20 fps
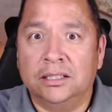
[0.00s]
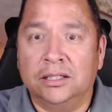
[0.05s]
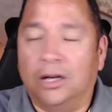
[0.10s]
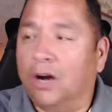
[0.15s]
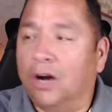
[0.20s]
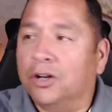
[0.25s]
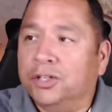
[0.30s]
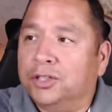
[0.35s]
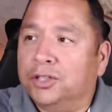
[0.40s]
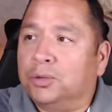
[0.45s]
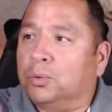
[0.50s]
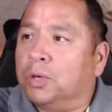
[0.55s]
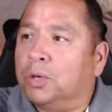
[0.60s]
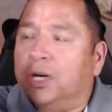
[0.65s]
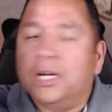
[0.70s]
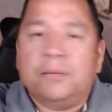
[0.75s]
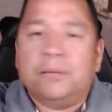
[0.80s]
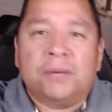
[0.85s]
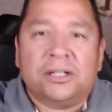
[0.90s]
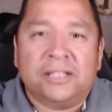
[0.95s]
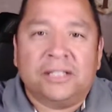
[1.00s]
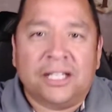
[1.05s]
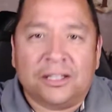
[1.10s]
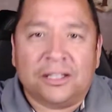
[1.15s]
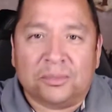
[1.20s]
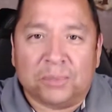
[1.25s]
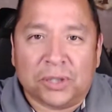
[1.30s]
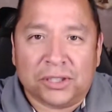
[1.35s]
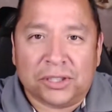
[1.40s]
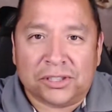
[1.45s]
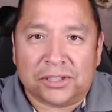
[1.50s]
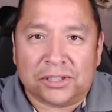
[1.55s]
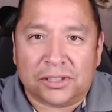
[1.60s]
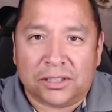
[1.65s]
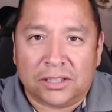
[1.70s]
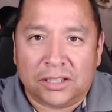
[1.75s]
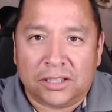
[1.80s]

All you're worried about another person.